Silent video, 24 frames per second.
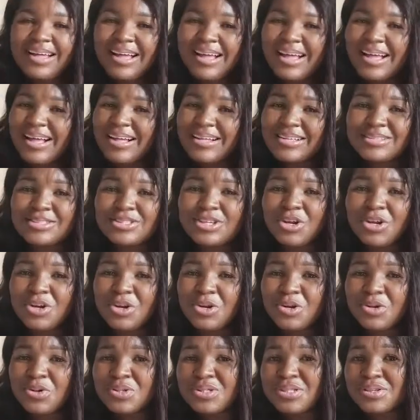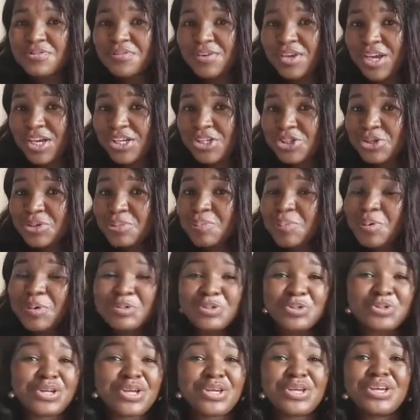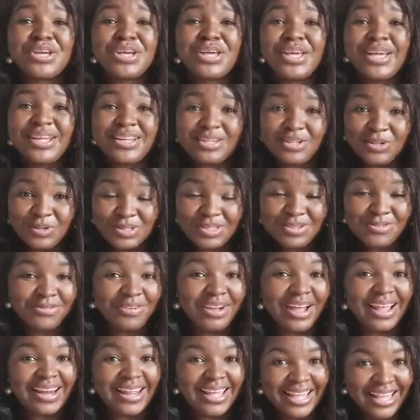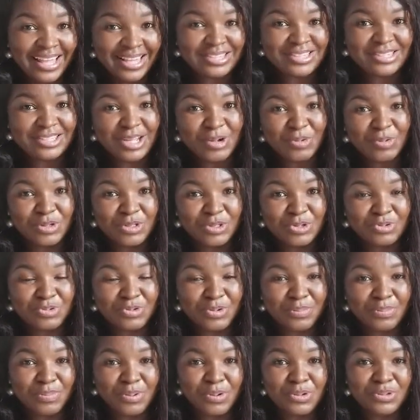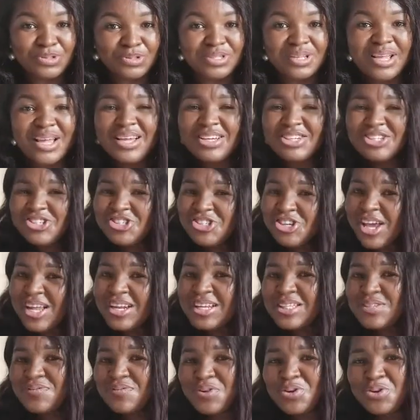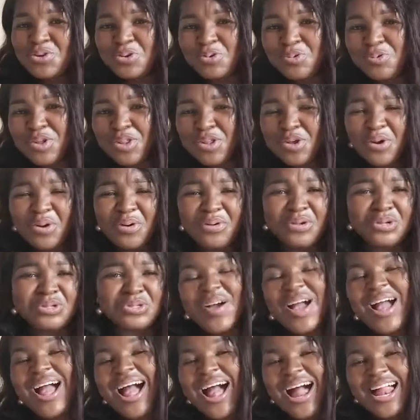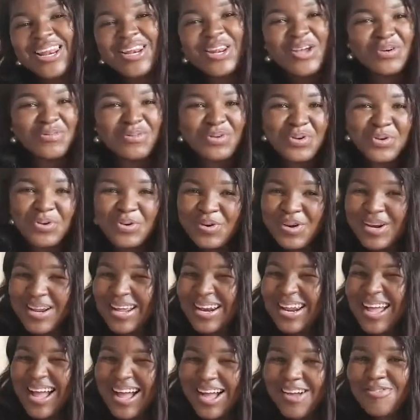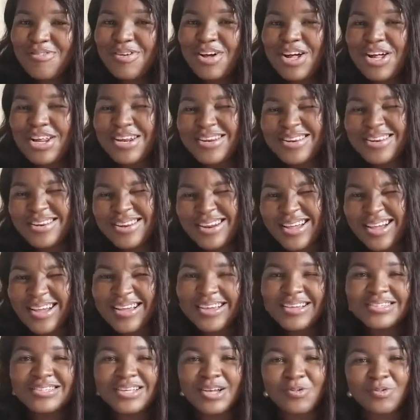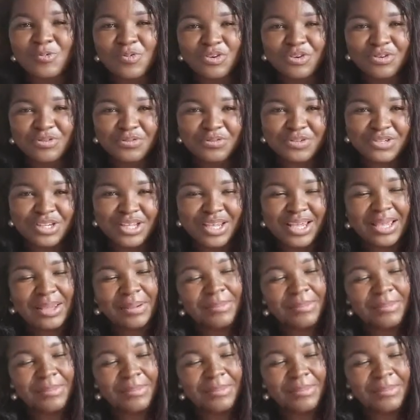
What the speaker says: and turn on the notification bell so that you can get notified each time we do a post. Share this video with others. I love you all and have a nice and wonderful day.